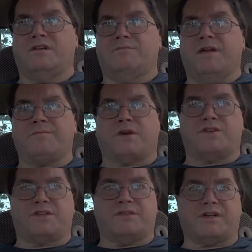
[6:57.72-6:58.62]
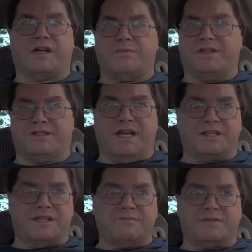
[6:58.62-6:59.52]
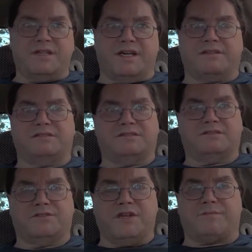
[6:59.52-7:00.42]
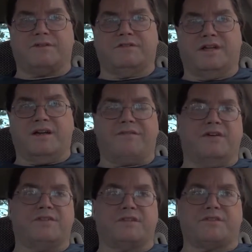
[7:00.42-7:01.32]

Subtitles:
paintbrushes, different company, exact same set, cheaper. And I found this other